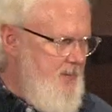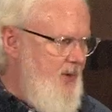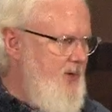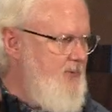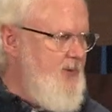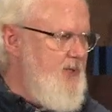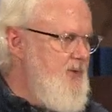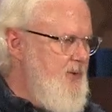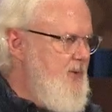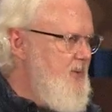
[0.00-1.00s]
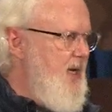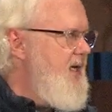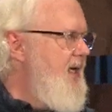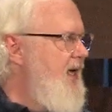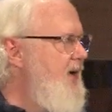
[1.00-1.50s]
a part of what you're doing
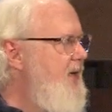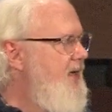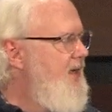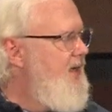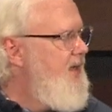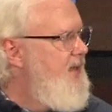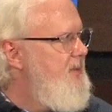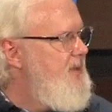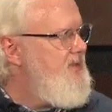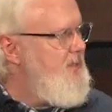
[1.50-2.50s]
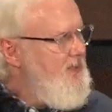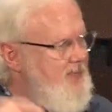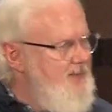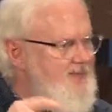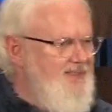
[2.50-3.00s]
right now because I'm
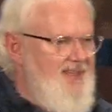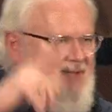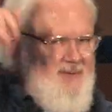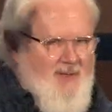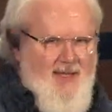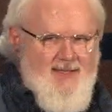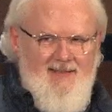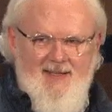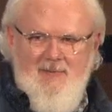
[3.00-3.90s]
living today for that day.